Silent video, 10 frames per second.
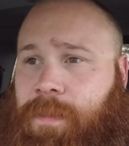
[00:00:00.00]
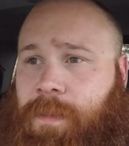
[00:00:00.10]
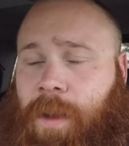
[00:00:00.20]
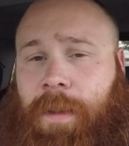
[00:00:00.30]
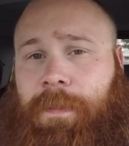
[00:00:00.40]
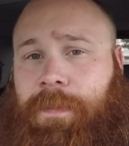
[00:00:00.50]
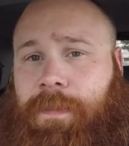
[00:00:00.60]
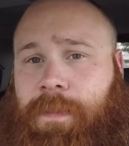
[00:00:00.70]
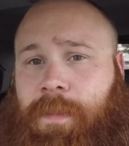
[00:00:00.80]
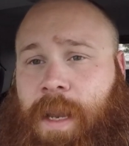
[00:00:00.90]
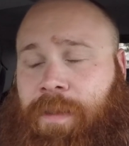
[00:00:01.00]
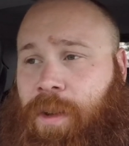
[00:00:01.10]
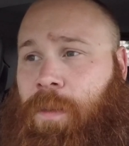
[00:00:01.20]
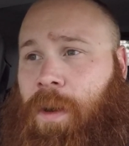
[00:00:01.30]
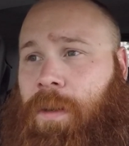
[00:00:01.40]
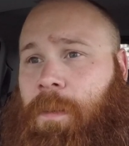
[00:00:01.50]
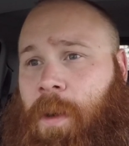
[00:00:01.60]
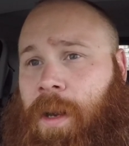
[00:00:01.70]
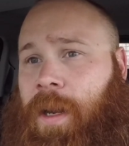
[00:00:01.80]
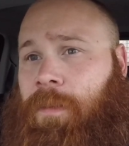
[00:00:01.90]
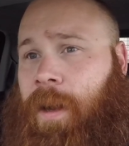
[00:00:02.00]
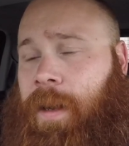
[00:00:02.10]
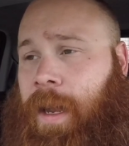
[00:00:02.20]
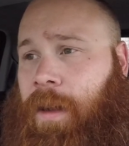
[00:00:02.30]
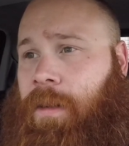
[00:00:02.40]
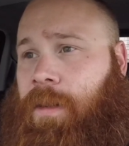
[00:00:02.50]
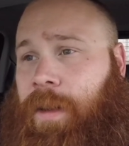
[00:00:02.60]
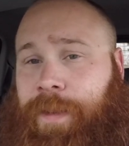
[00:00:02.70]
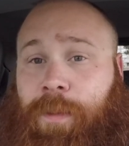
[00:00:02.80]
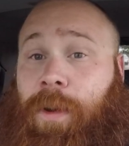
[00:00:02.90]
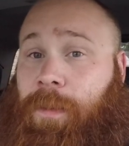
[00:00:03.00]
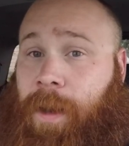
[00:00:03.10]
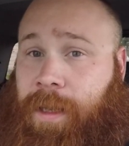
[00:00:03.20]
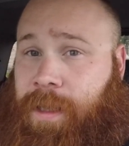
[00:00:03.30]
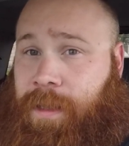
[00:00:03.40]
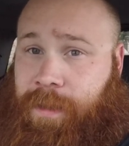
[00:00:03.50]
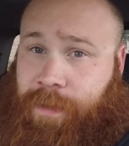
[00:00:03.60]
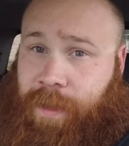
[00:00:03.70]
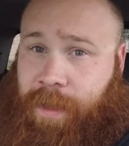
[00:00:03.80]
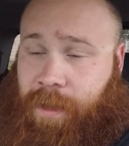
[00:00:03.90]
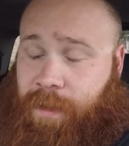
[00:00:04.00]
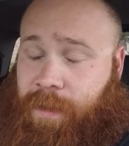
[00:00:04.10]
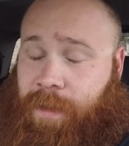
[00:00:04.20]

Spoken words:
Right? If you weren't working right now, if you weren't watching this video,